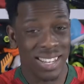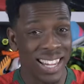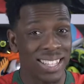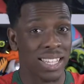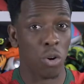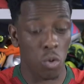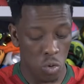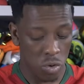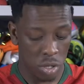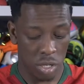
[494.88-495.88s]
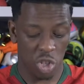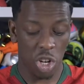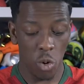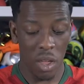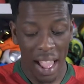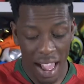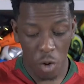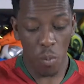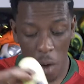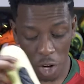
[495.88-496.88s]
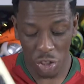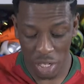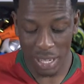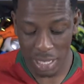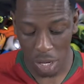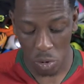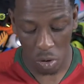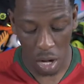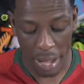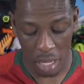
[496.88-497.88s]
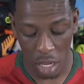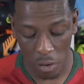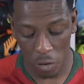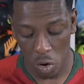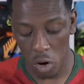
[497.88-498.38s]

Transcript: detail, or show you how much detail Nike have